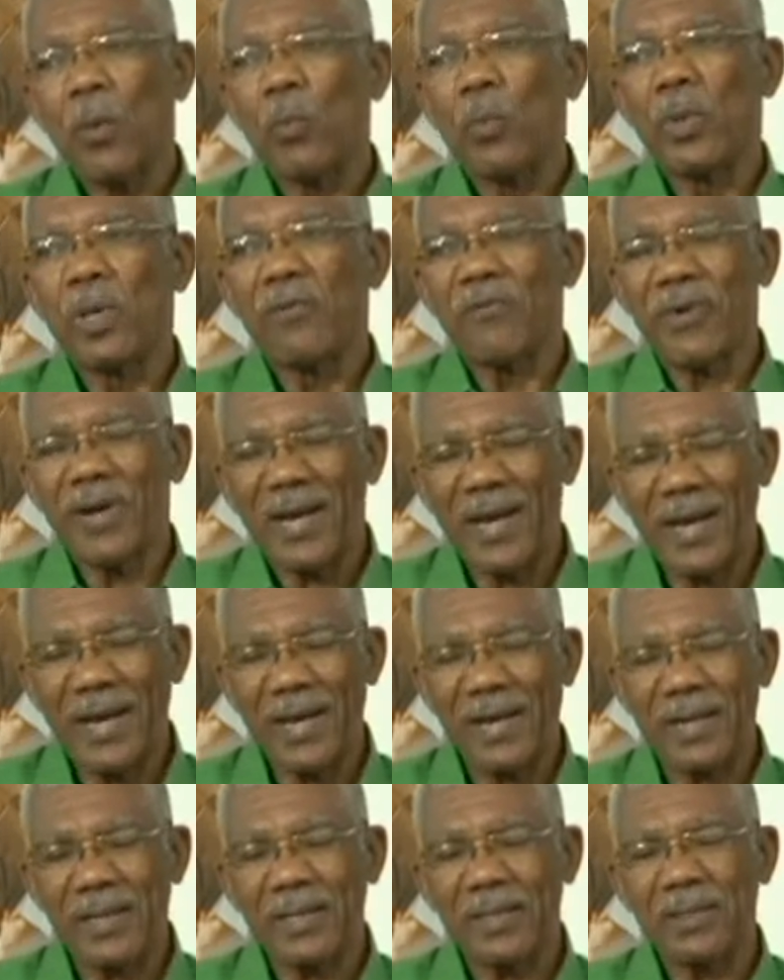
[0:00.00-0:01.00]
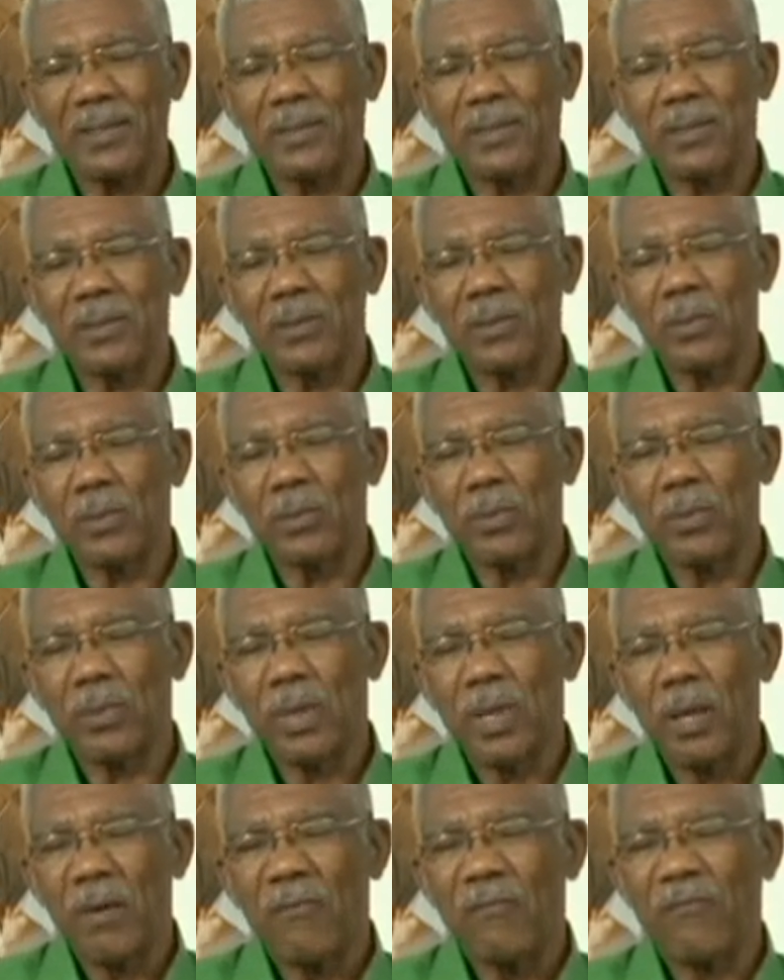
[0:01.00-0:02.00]
we have had
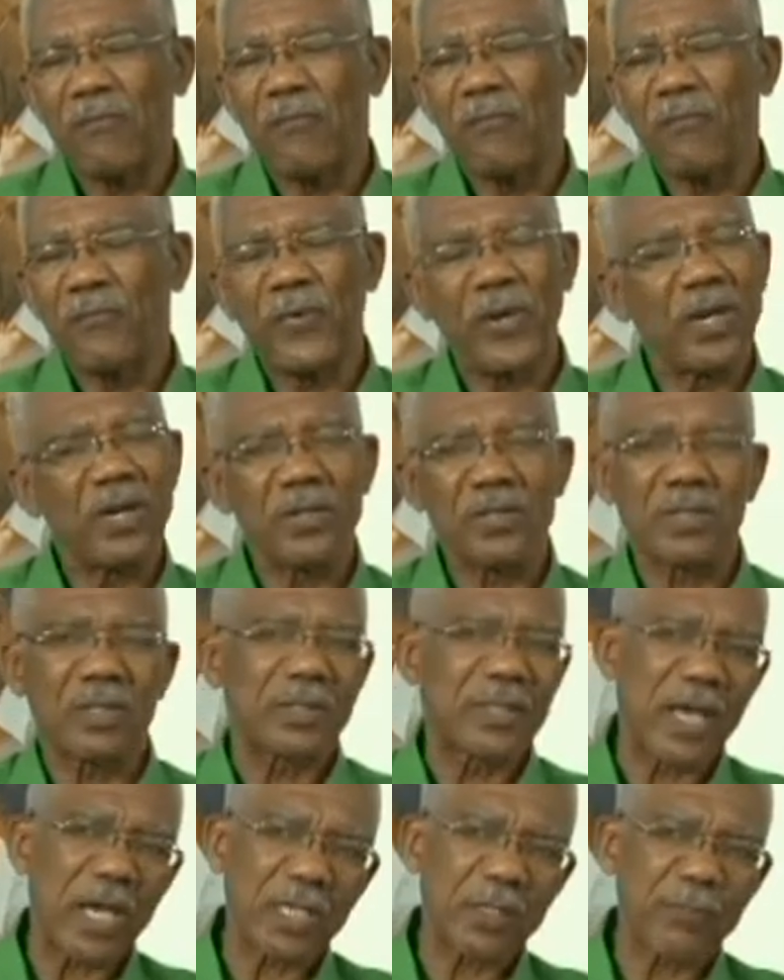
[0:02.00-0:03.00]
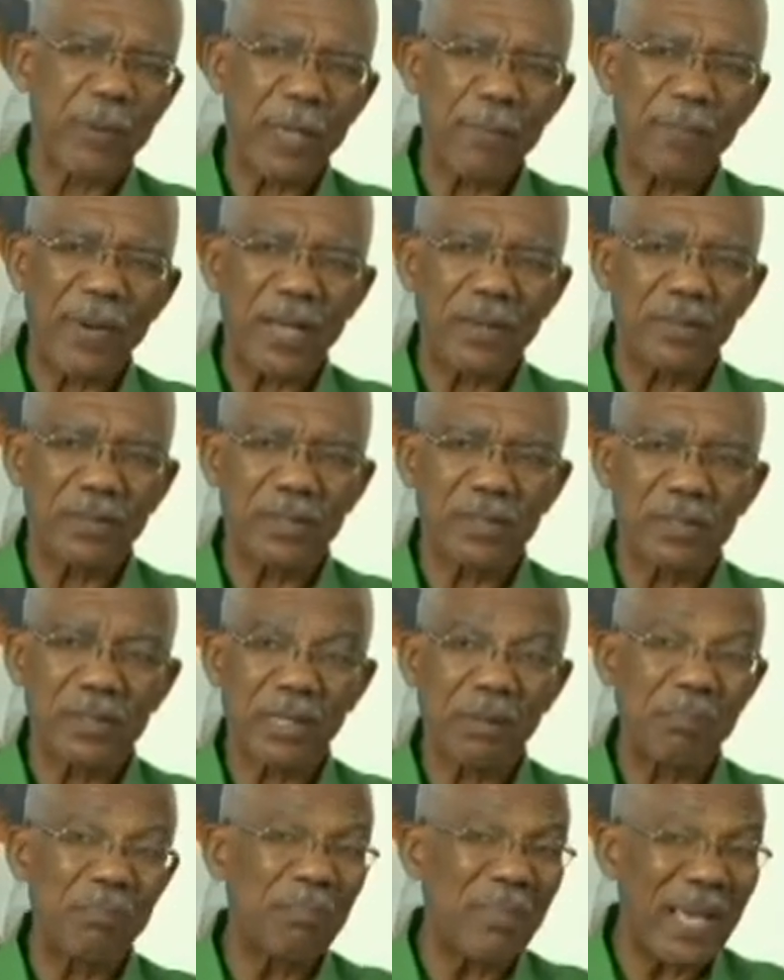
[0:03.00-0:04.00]
fierce attacks by bandits,
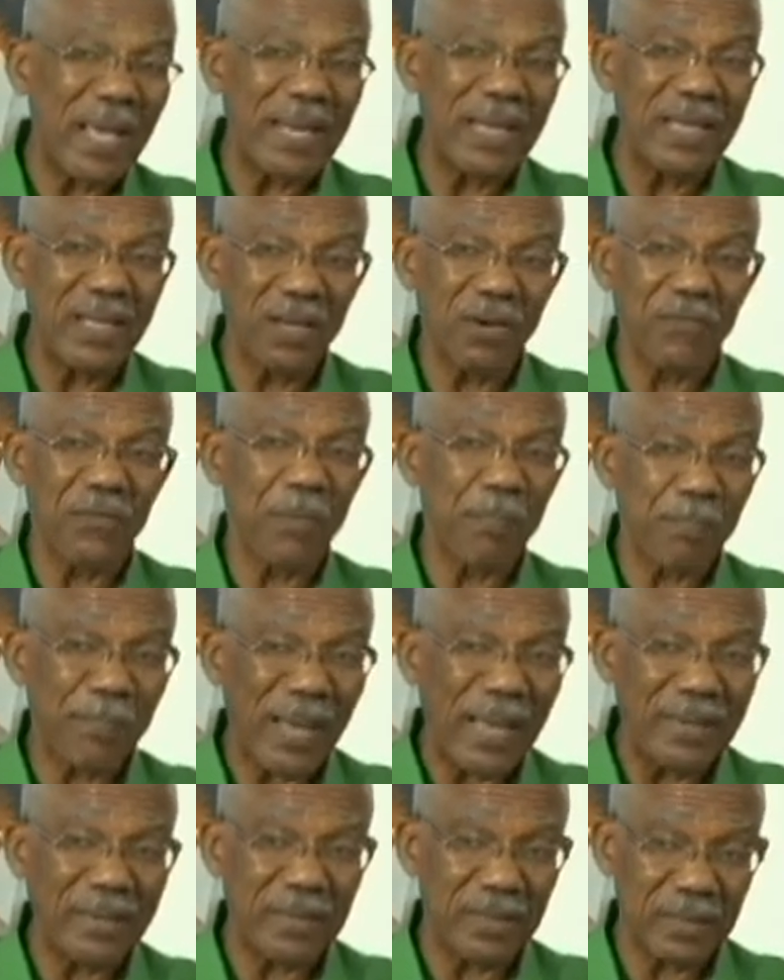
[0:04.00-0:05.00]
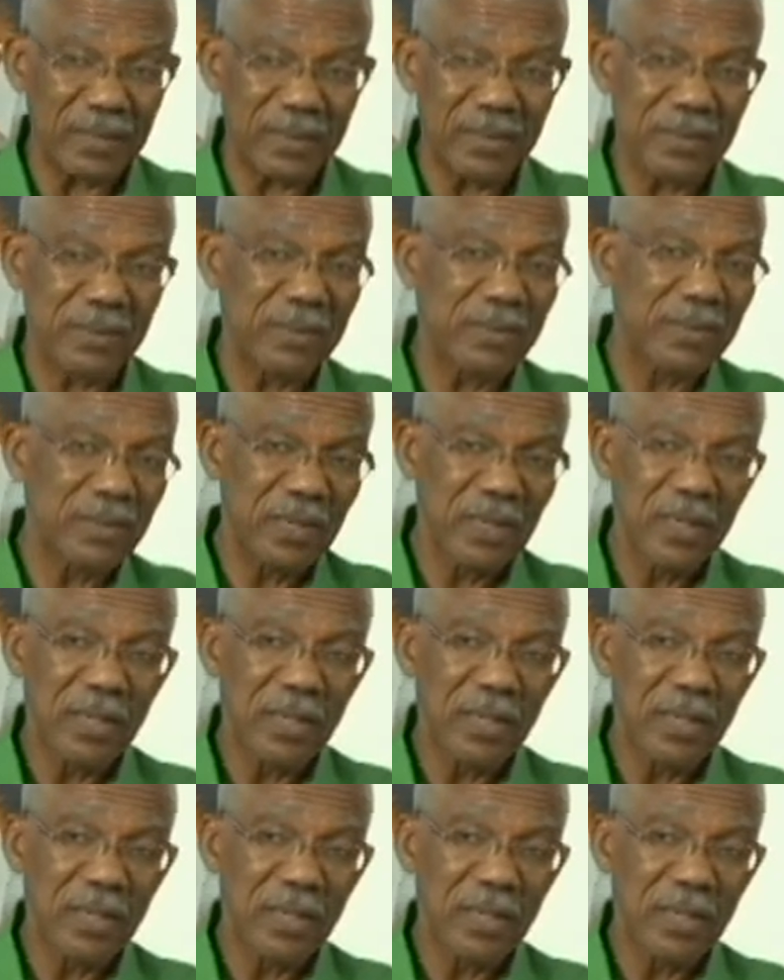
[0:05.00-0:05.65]
and many of the bandits